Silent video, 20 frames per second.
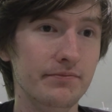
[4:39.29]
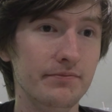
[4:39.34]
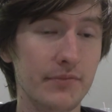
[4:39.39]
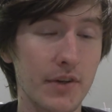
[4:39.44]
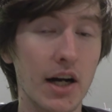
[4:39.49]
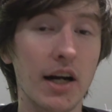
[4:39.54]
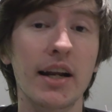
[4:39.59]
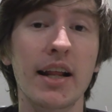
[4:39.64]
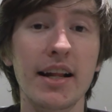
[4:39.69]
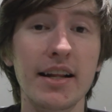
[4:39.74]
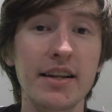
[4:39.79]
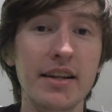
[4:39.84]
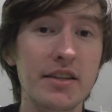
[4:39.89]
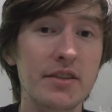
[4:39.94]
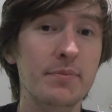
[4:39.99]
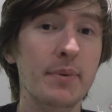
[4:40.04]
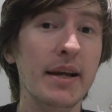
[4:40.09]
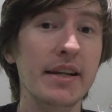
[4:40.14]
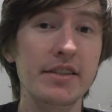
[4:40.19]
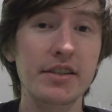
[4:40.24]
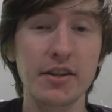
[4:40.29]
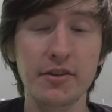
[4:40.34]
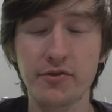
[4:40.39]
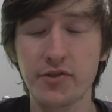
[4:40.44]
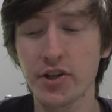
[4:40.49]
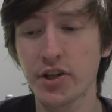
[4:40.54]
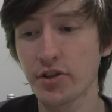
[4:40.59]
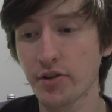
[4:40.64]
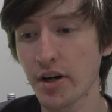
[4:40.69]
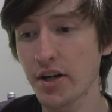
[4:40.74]
Not at its base
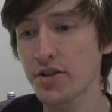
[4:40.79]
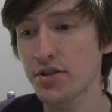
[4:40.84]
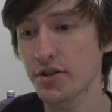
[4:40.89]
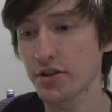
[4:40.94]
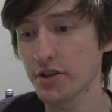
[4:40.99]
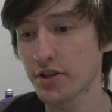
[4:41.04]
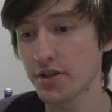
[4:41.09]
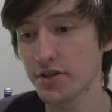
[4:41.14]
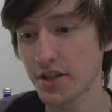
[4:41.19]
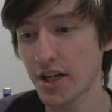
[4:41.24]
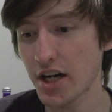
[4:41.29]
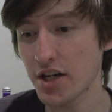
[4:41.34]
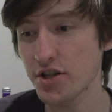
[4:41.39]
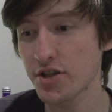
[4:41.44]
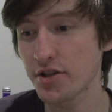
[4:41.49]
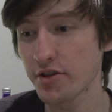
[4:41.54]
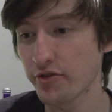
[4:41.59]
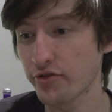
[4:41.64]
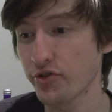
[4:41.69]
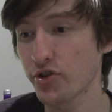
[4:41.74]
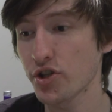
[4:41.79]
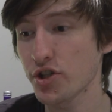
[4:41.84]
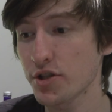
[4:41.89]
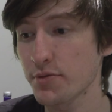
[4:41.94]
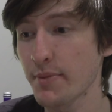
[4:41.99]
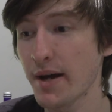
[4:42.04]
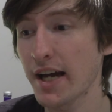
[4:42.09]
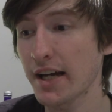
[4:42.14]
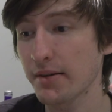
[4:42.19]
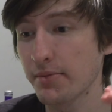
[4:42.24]
configuration, because actually the
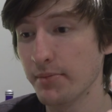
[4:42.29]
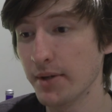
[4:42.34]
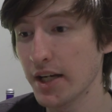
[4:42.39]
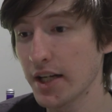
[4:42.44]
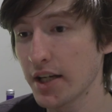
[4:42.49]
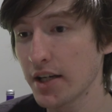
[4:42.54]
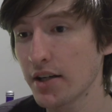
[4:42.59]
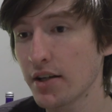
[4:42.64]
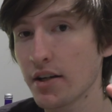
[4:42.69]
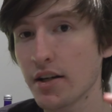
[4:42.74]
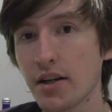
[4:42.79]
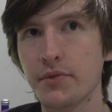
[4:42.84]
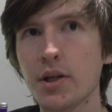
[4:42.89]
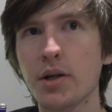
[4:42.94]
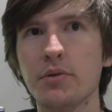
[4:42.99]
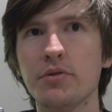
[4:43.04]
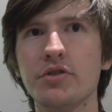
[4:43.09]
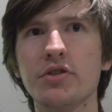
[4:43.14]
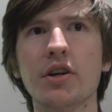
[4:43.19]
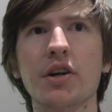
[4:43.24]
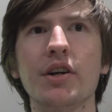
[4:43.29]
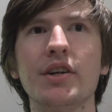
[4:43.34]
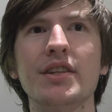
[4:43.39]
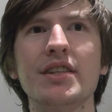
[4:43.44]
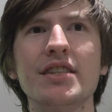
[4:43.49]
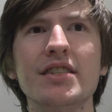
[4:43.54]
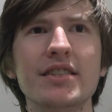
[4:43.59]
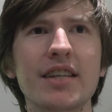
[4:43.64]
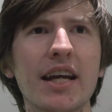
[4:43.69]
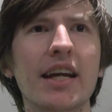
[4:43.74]
second Mac Mini,
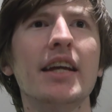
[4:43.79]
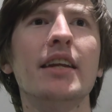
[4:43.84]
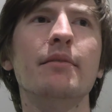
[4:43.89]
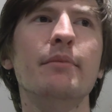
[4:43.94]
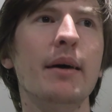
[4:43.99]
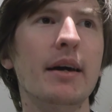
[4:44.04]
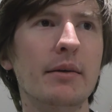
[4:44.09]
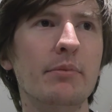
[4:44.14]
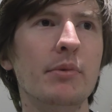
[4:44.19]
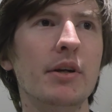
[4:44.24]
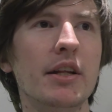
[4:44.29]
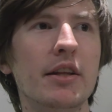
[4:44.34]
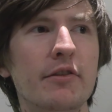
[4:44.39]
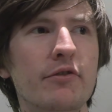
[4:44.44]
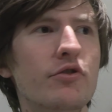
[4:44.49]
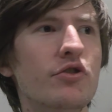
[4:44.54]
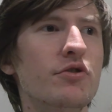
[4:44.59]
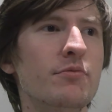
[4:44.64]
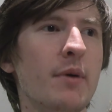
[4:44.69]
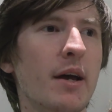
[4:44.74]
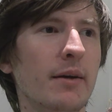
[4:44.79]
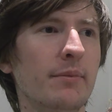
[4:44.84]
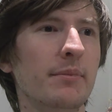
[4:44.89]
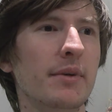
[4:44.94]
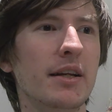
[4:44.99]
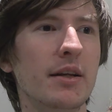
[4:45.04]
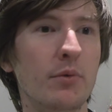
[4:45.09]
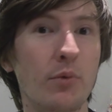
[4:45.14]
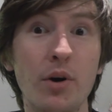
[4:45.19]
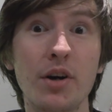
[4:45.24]
the first Mac
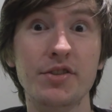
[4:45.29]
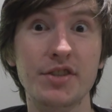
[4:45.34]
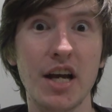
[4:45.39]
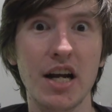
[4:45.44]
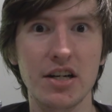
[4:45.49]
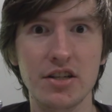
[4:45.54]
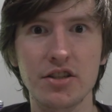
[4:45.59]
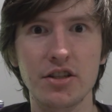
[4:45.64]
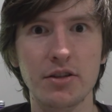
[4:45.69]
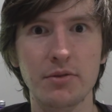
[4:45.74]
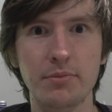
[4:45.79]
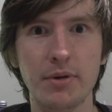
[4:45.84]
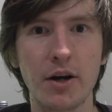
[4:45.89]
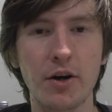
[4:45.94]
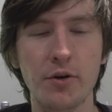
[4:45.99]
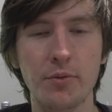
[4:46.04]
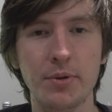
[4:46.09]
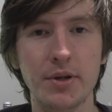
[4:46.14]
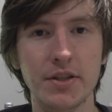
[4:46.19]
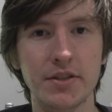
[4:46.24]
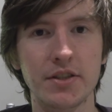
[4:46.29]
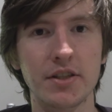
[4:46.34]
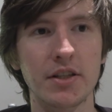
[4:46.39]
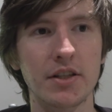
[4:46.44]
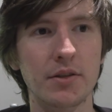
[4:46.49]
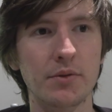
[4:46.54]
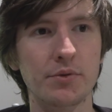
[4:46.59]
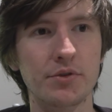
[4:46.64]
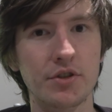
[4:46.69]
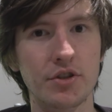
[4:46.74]
Mini was actually
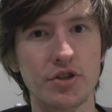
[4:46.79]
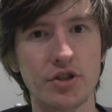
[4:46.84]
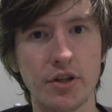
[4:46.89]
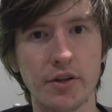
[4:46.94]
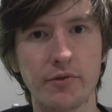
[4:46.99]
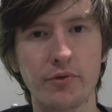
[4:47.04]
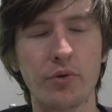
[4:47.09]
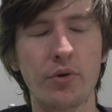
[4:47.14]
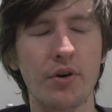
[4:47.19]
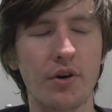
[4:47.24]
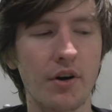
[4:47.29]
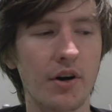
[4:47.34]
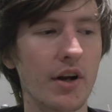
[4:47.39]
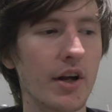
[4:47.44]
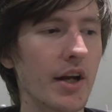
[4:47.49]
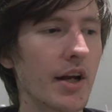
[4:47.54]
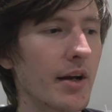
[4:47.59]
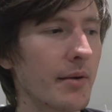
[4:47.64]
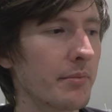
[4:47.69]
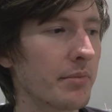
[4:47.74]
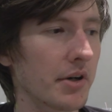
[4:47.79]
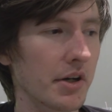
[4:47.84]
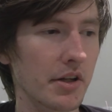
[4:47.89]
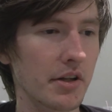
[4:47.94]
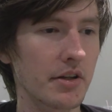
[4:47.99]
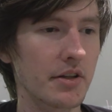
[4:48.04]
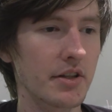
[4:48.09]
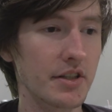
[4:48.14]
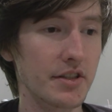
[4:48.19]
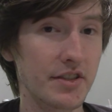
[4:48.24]
PowerPC, it was a G4,
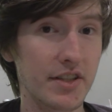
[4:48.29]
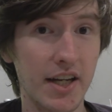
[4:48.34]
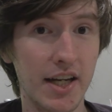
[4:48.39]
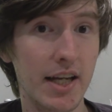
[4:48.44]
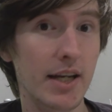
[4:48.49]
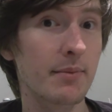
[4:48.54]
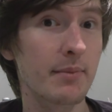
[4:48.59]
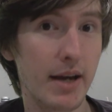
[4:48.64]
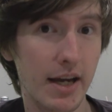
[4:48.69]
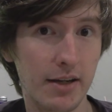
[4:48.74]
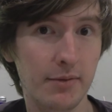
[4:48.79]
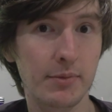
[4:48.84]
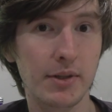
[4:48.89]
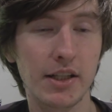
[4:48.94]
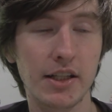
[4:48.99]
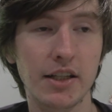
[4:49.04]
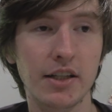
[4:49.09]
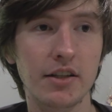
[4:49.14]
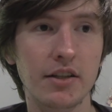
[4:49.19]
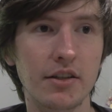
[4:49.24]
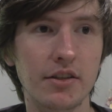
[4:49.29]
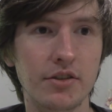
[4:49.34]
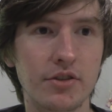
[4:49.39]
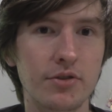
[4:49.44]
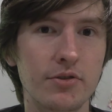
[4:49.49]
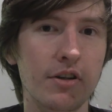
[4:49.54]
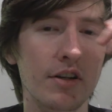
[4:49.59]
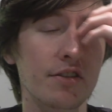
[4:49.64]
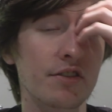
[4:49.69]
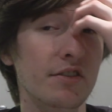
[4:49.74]
but the second Mac Mini in
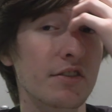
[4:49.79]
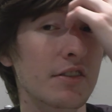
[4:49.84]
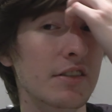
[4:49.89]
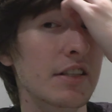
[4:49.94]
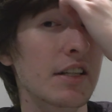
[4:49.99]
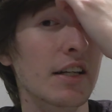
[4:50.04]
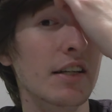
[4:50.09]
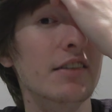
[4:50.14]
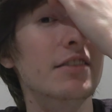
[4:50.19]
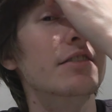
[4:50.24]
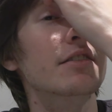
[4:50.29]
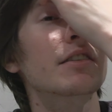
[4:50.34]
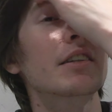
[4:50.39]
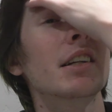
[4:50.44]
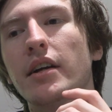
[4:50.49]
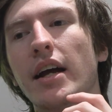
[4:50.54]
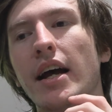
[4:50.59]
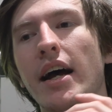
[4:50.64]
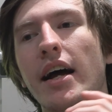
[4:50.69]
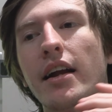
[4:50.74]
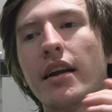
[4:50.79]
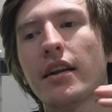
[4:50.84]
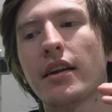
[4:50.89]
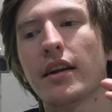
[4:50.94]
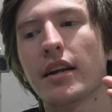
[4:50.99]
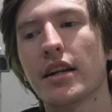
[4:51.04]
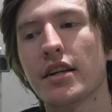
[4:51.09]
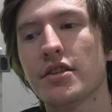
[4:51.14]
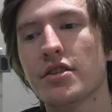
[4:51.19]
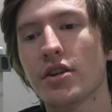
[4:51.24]
2006 had
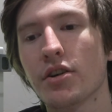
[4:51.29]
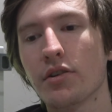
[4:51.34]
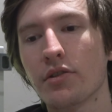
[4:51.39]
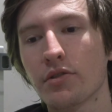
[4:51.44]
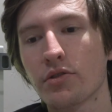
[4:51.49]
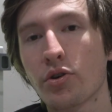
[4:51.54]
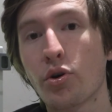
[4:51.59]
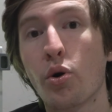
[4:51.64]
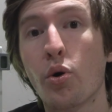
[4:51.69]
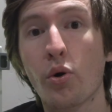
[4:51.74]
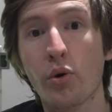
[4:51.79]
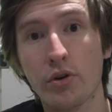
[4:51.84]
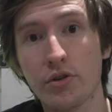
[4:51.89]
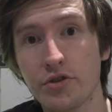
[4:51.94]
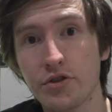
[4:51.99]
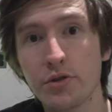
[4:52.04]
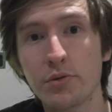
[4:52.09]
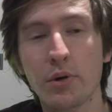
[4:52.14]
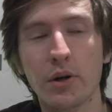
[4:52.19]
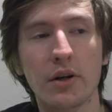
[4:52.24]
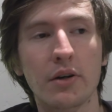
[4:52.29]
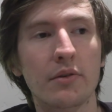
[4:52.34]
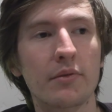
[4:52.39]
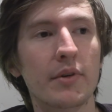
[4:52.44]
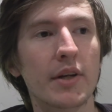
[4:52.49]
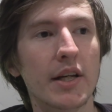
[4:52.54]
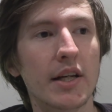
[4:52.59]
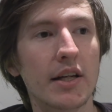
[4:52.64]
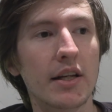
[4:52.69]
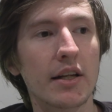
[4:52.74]
an Intel Core Duo,
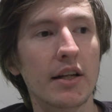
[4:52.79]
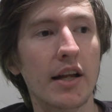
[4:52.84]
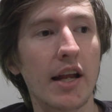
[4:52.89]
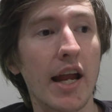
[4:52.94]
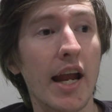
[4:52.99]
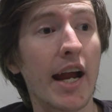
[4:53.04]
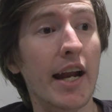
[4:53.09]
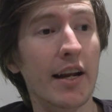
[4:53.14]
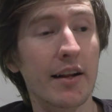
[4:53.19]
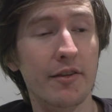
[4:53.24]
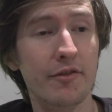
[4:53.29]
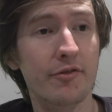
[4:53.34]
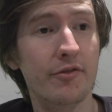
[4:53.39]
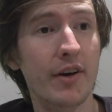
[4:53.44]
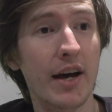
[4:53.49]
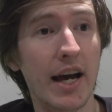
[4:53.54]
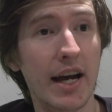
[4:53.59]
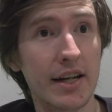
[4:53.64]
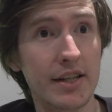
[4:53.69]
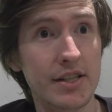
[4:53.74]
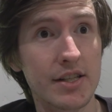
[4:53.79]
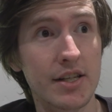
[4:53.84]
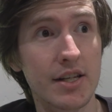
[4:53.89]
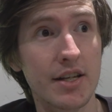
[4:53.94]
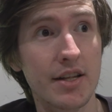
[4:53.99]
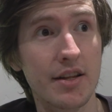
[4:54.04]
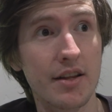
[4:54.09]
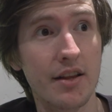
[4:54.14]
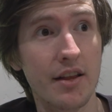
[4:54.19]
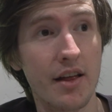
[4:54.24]
and in fact,
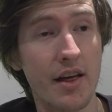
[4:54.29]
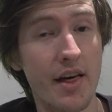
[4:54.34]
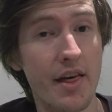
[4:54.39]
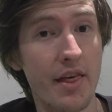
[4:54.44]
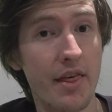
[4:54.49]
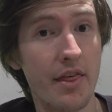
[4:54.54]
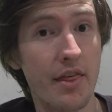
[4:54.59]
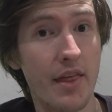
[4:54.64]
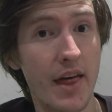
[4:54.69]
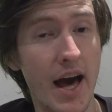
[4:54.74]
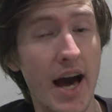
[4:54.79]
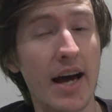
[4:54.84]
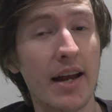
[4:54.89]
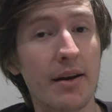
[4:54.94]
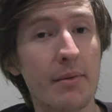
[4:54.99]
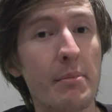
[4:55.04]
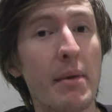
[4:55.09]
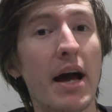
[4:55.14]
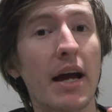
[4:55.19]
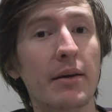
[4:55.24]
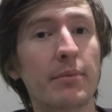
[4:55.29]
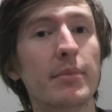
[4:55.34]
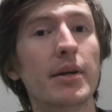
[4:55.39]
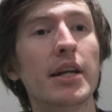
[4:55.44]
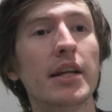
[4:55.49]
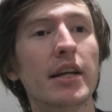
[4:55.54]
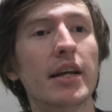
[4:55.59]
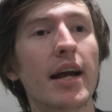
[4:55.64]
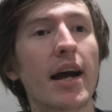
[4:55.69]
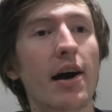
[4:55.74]
that Mac
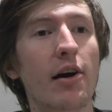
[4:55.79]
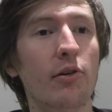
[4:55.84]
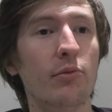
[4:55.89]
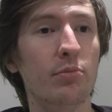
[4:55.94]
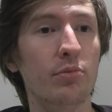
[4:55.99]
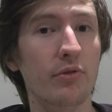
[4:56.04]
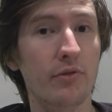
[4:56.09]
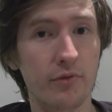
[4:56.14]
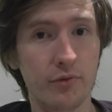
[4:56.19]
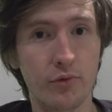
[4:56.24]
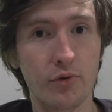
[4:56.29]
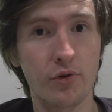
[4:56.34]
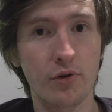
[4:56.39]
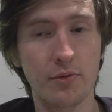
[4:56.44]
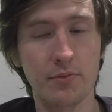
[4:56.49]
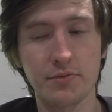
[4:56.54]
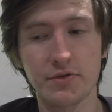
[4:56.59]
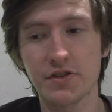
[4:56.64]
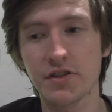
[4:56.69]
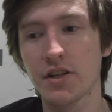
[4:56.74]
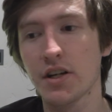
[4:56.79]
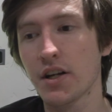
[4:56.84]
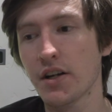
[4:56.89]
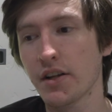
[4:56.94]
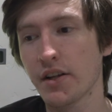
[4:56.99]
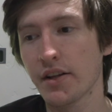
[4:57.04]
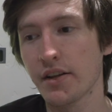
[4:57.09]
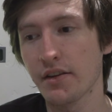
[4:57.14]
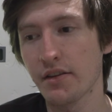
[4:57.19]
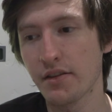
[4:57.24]
Mini outperforms
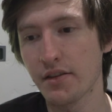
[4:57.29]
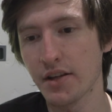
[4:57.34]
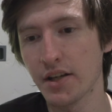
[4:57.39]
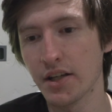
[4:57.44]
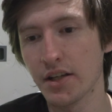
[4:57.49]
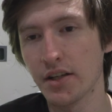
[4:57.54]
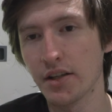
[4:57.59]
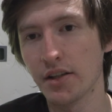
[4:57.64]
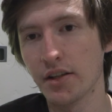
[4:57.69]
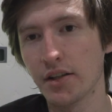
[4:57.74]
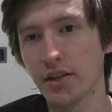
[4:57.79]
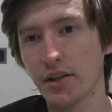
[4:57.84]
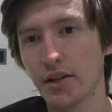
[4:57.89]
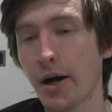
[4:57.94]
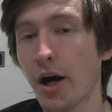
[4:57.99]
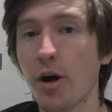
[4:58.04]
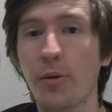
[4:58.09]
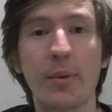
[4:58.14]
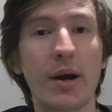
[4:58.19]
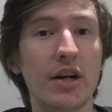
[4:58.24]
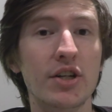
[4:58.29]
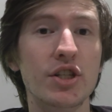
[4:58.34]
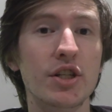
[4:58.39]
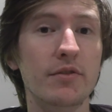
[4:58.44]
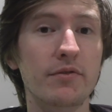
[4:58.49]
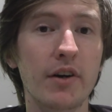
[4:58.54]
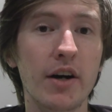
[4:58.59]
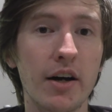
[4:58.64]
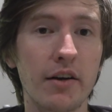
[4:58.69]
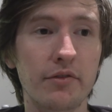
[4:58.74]
the Power Mac
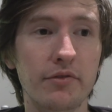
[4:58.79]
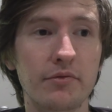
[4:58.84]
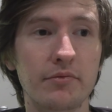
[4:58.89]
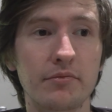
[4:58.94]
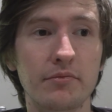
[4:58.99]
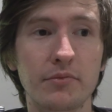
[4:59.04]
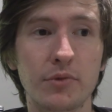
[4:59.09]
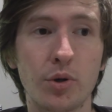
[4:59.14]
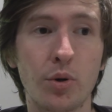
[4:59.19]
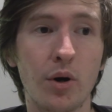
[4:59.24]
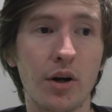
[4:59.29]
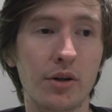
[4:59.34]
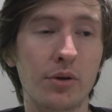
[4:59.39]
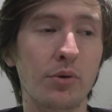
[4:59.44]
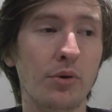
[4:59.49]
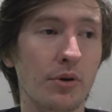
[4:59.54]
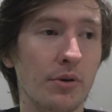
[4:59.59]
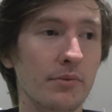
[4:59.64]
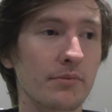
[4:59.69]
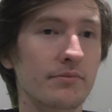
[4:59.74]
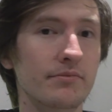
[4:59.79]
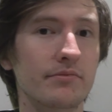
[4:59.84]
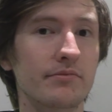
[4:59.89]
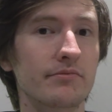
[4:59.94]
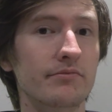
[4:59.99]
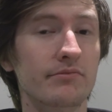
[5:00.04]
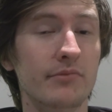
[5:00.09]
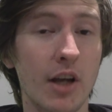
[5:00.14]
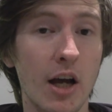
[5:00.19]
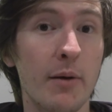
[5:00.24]
G5 quad-core,
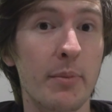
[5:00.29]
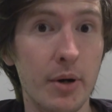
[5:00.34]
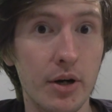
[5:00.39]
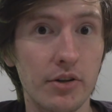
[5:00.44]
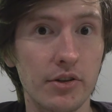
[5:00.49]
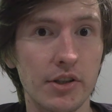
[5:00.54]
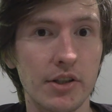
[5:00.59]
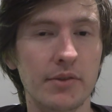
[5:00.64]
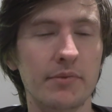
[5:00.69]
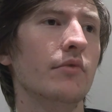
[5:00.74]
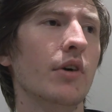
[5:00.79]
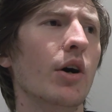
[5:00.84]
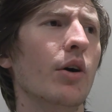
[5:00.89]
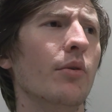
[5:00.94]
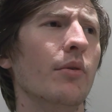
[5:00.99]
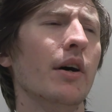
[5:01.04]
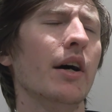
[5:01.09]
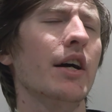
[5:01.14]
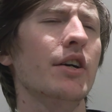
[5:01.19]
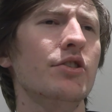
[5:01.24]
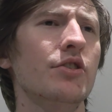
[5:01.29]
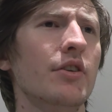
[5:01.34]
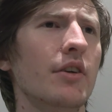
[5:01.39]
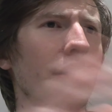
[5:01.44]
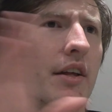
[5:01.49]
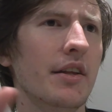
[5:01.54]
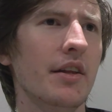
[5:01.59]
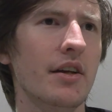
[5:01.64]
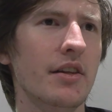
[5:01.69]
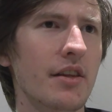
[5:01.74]
apparently. Oh, actually,
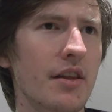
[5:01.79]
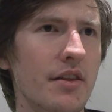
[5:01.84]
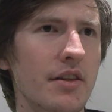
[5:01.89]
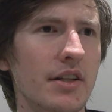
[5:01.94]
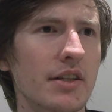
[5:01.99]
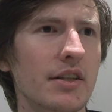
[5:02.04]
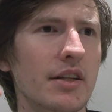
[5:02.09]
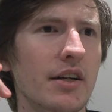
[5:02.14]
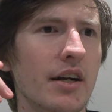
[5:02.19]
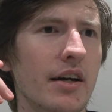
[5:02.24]
and the thing that